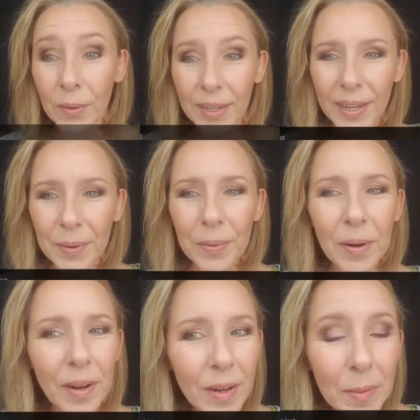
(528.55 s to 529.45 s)
Okay,
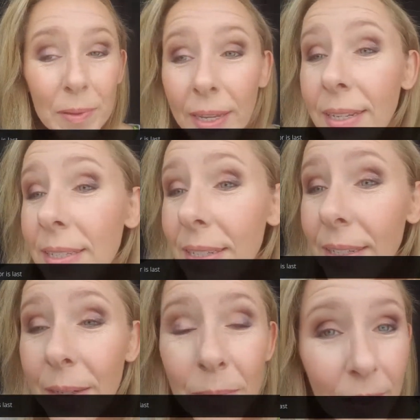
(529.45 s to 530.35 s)
we're all
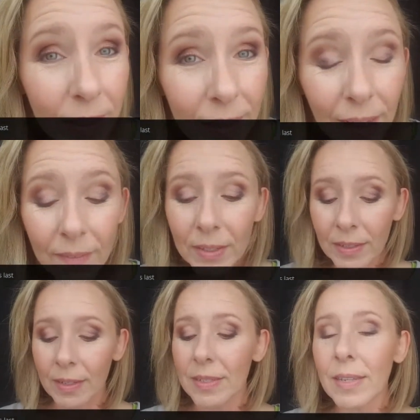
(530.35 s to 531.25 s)
blended. I'm really loving
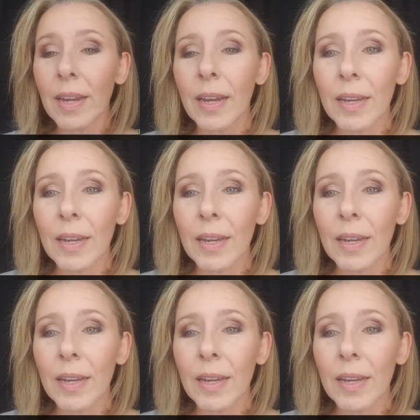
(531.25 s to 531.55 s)
this.